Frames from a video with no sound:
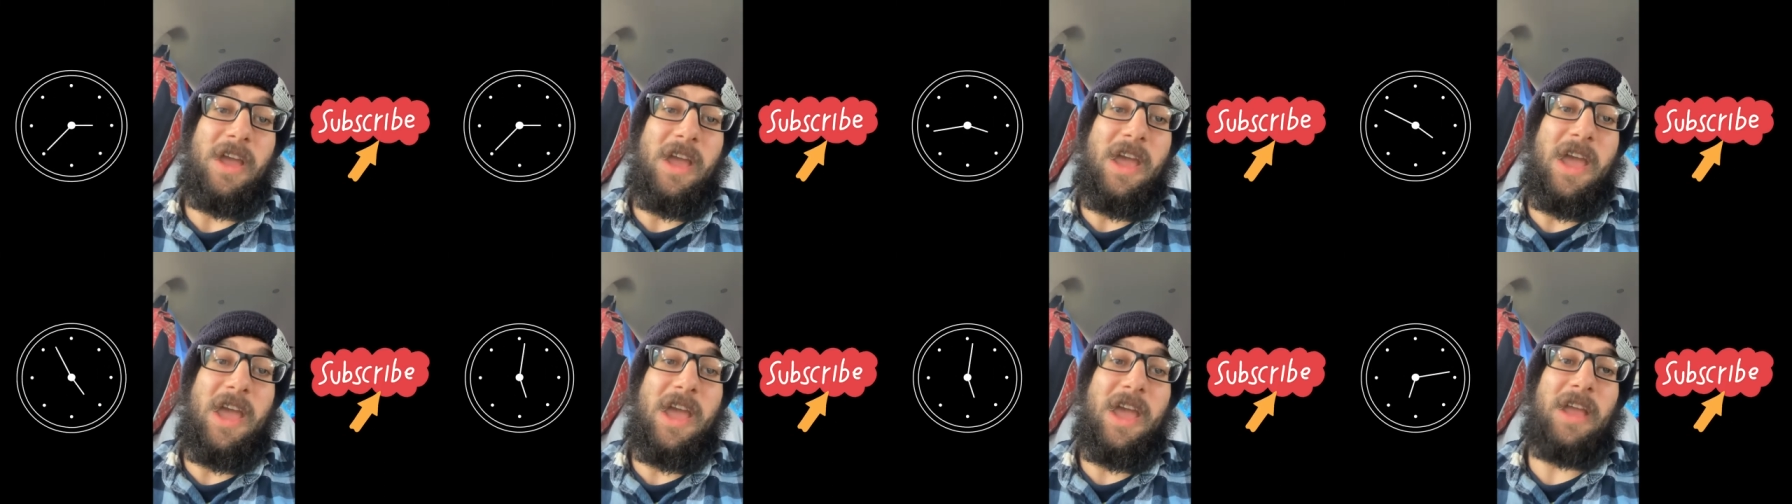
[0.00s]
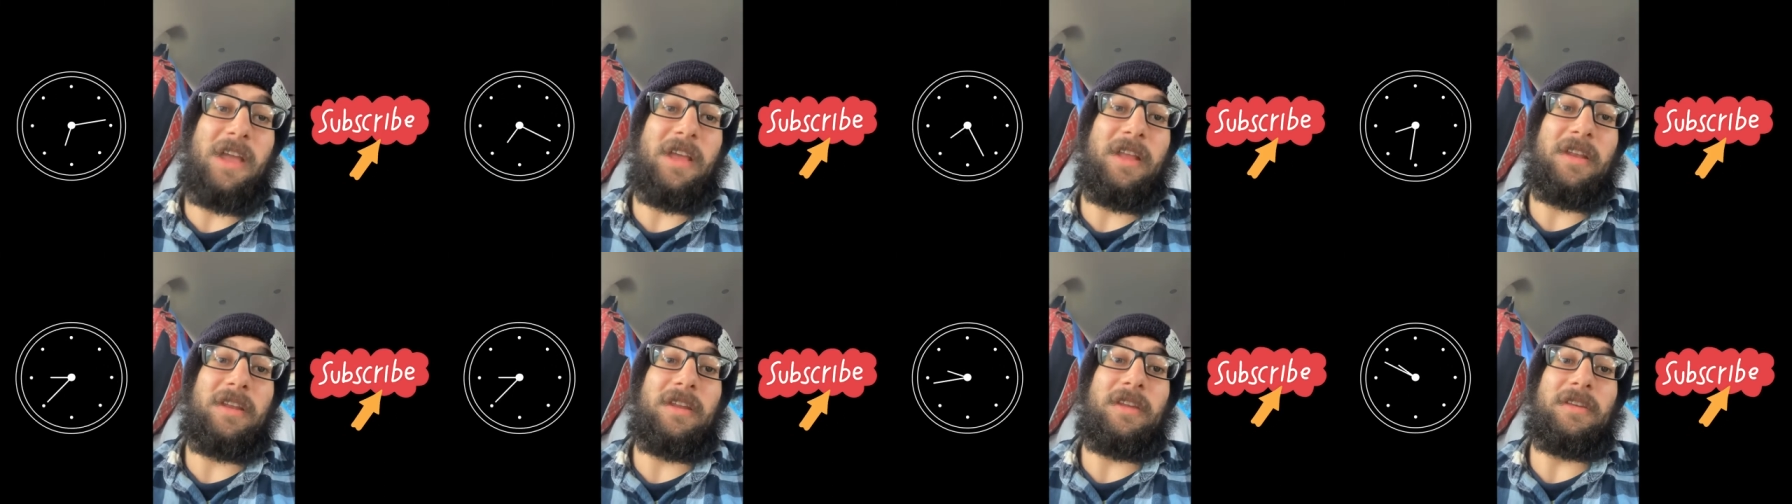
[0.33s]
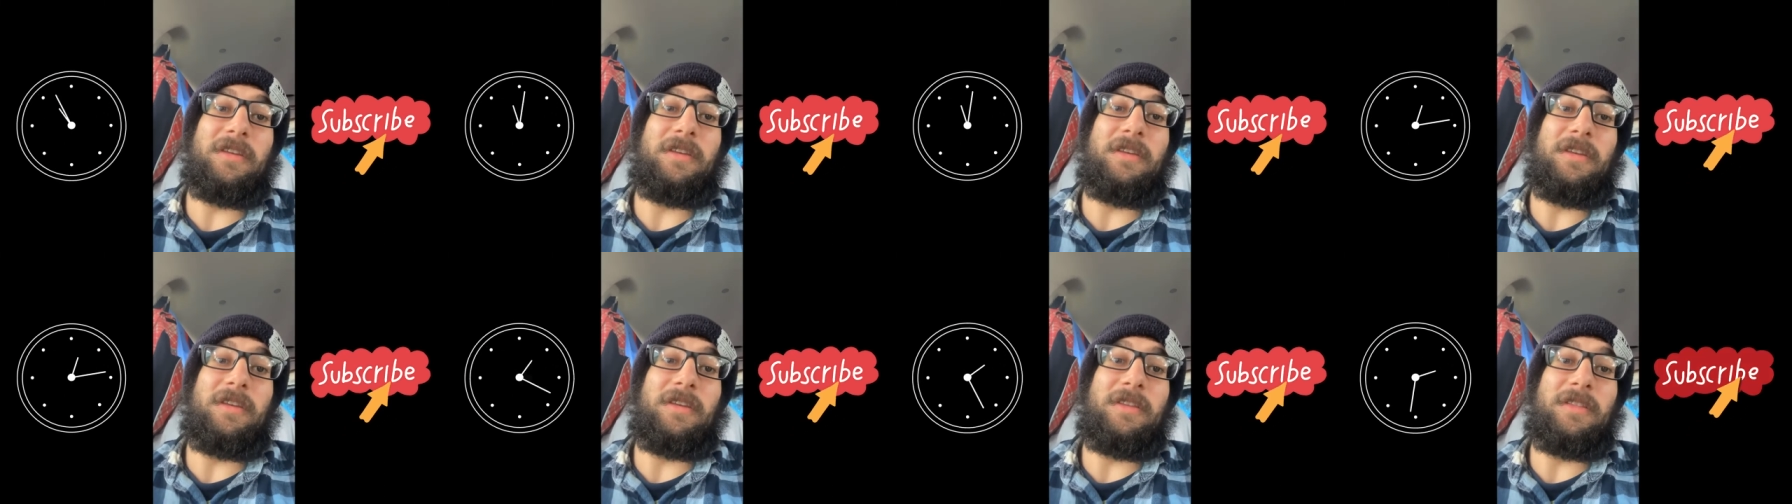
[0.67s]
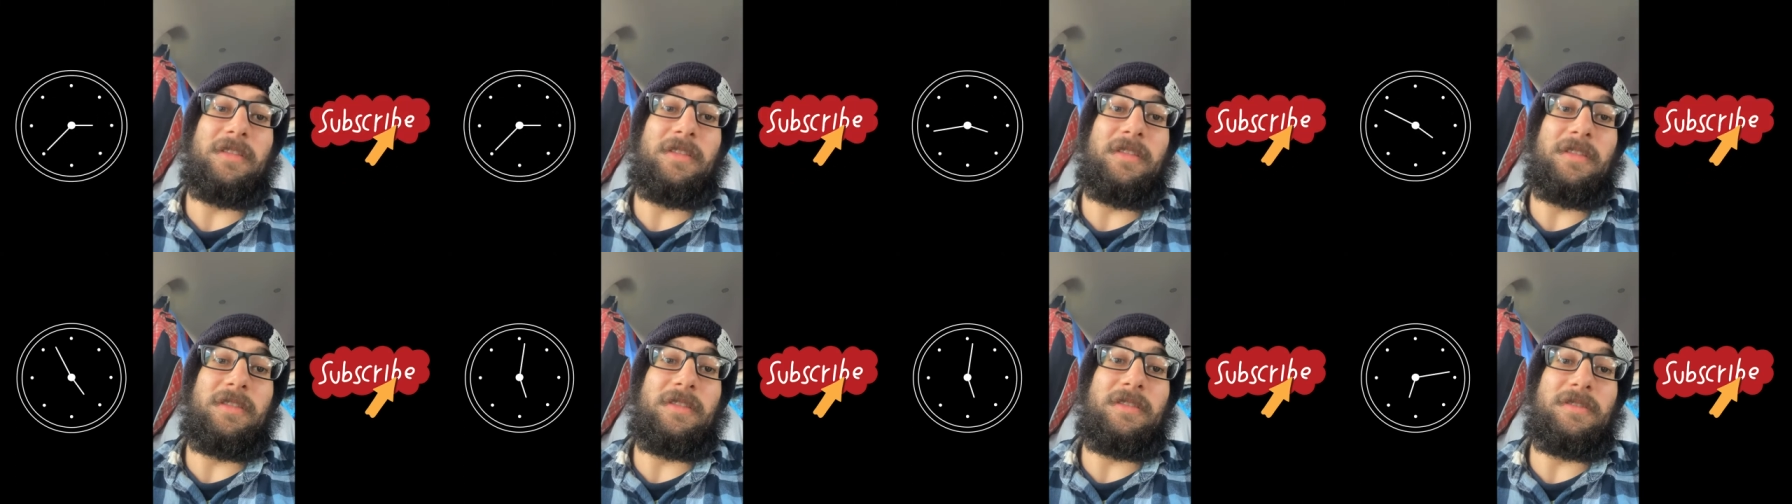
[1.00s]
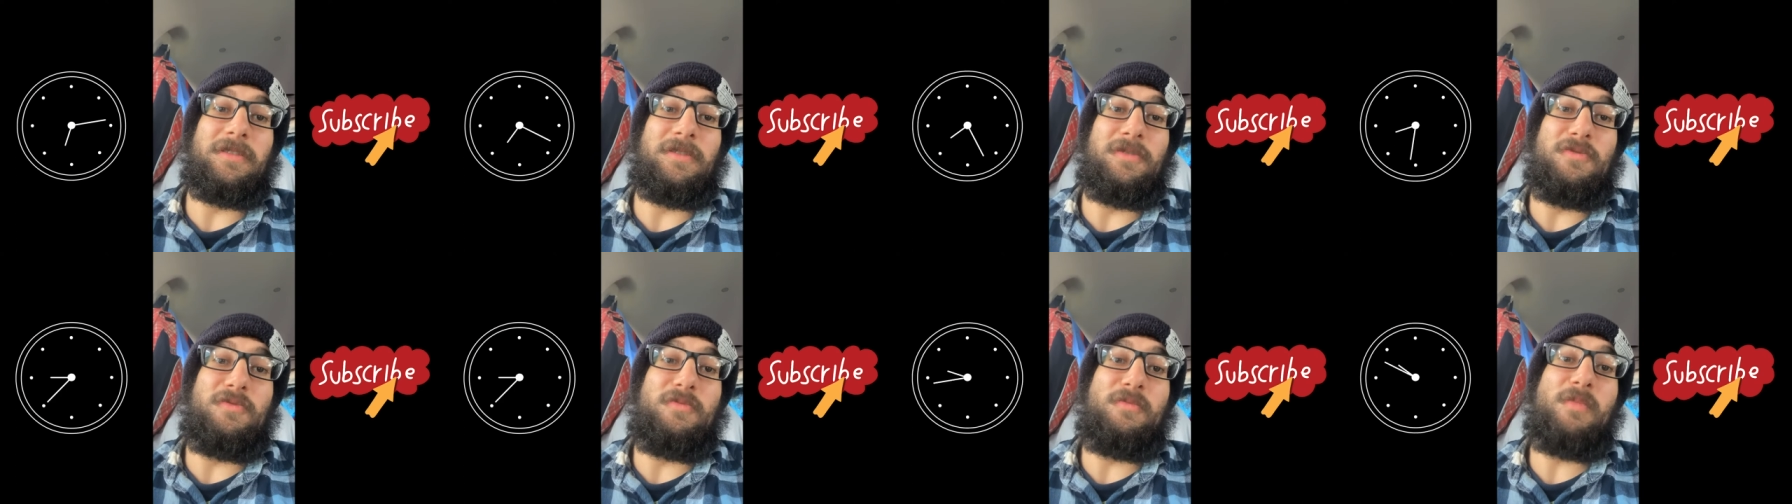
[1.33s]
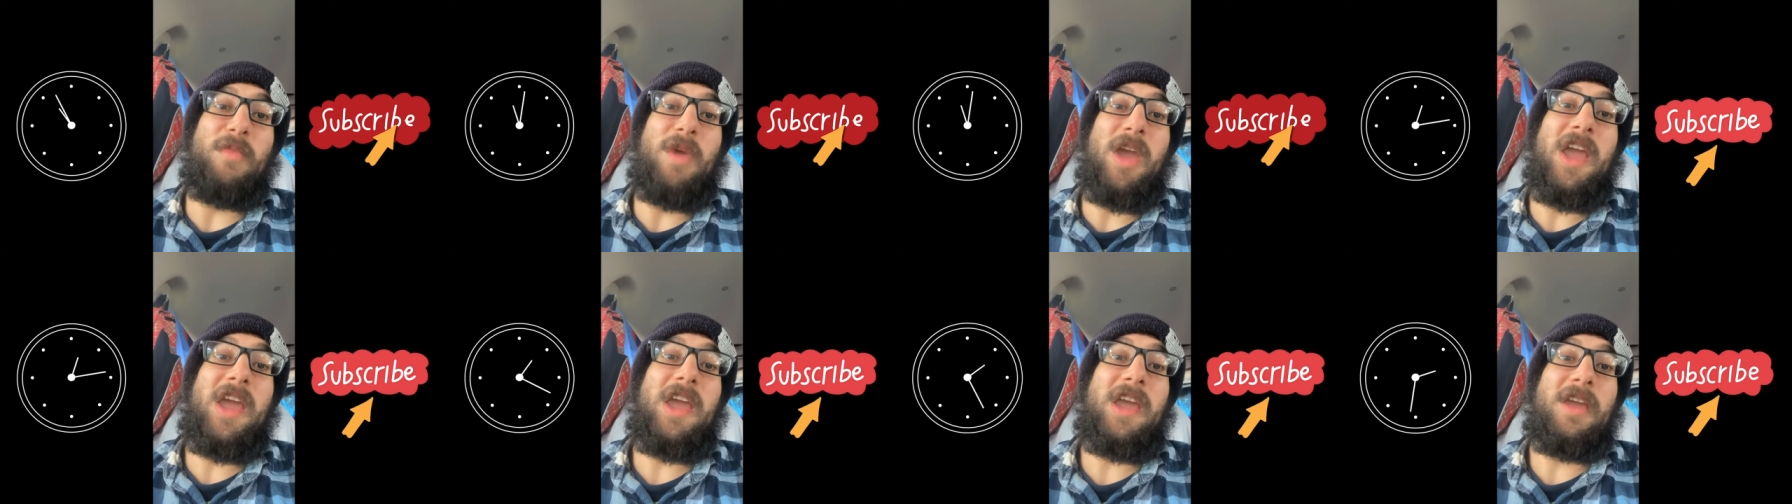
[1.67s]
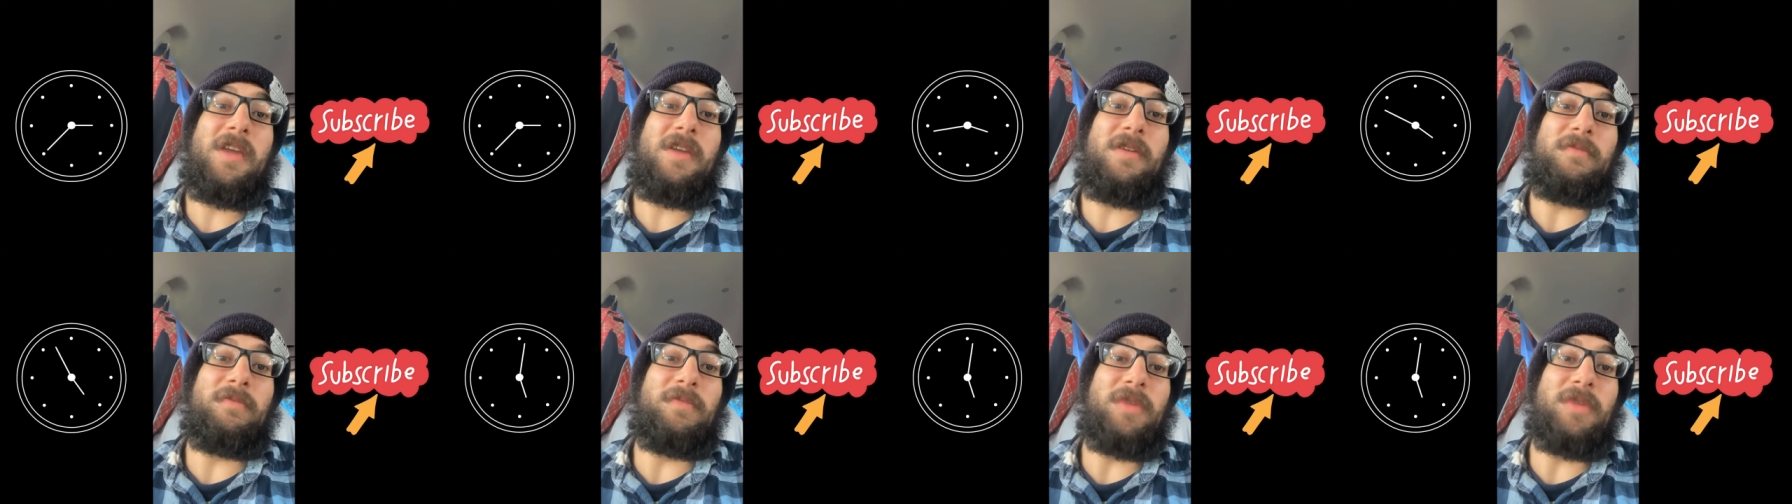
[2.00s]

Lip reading: and you may